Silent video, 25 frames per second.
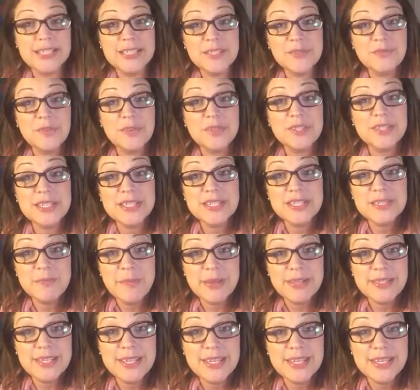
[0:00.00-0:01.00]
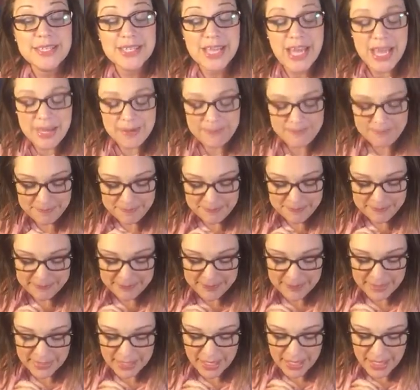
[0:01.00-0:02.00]
It's for 6 months at a time,
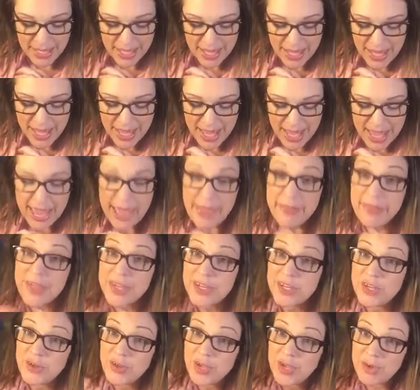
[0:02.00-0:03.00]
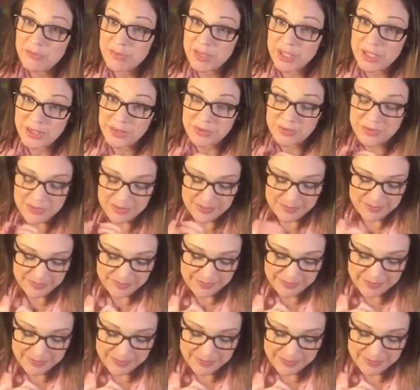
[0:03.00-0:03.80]
and then you get renewed.